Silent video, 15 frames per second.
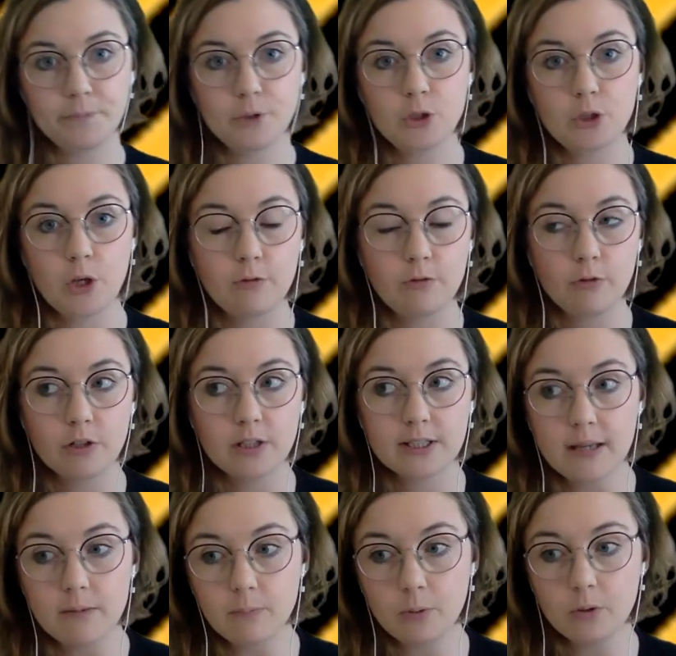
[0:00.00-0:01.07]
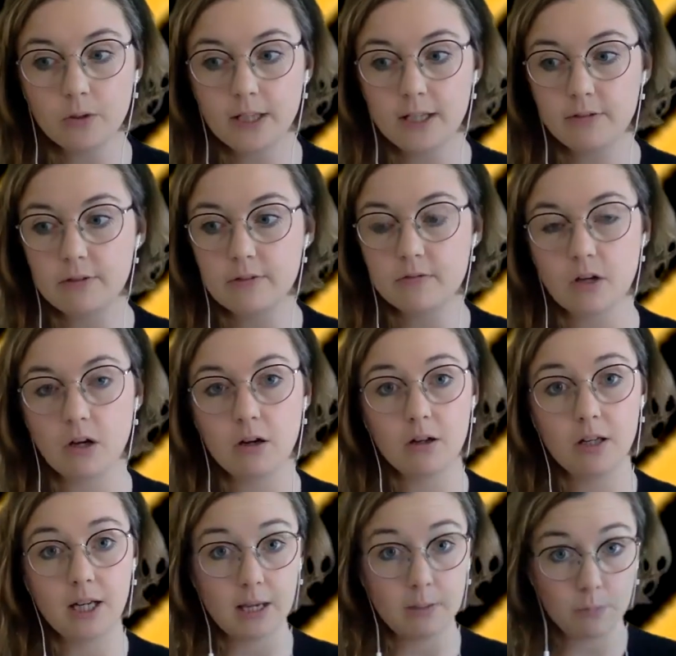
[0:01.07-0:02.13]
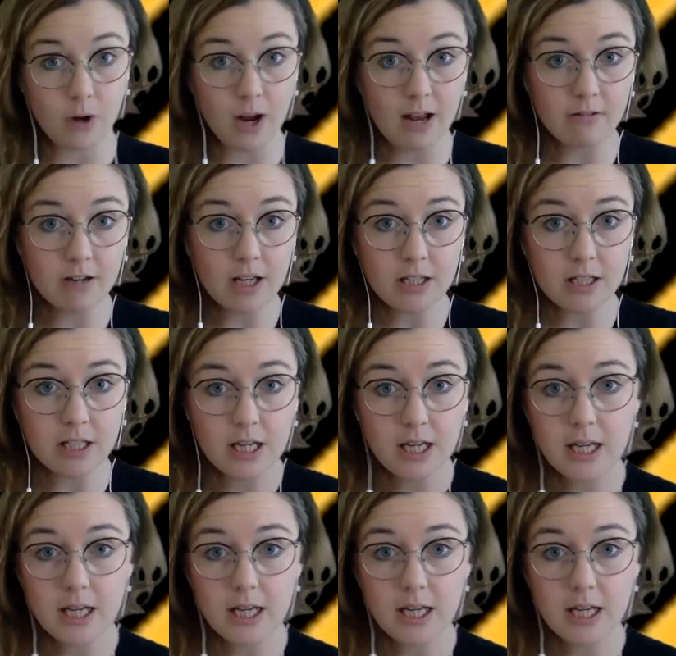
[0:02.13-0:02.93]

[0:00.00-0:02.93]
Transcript: So for example, if you've got a librarian,